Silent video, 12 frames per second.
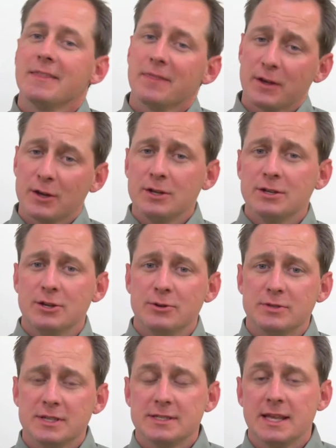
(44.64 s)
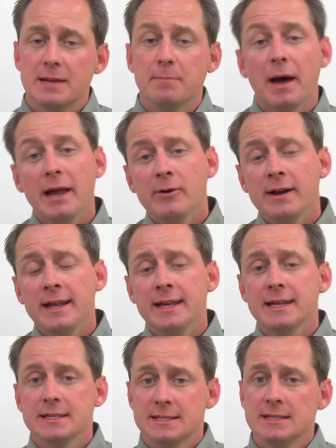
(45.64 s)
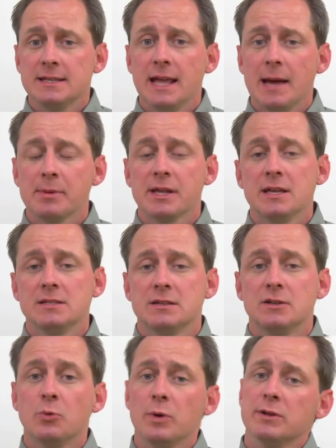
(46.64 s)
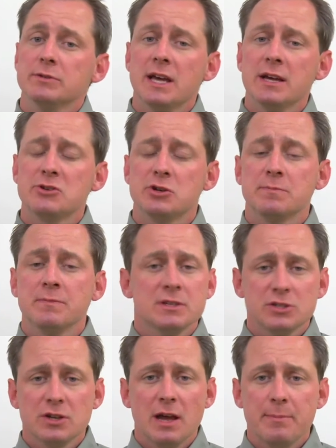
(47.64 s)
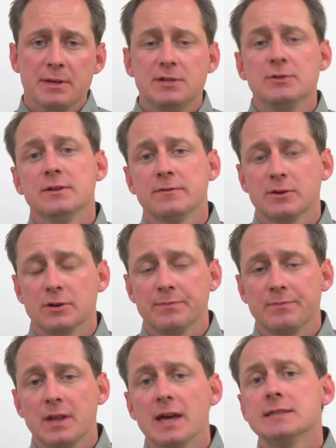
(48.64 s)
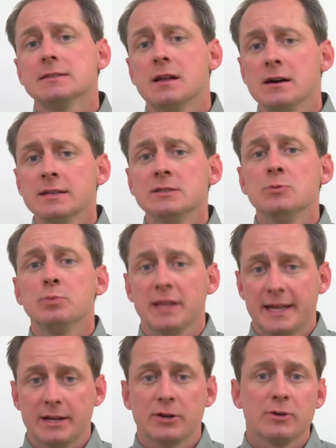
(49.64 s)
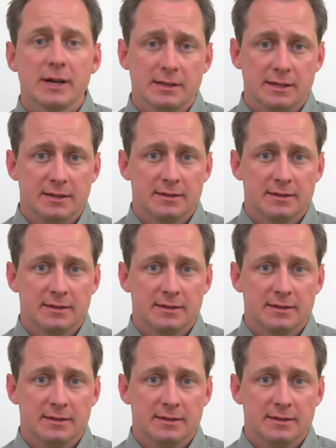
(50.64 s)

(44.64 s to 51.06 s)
The good news is that migrating an existing application to Windows Azure should not be too difficult, as long as you plan it correctly.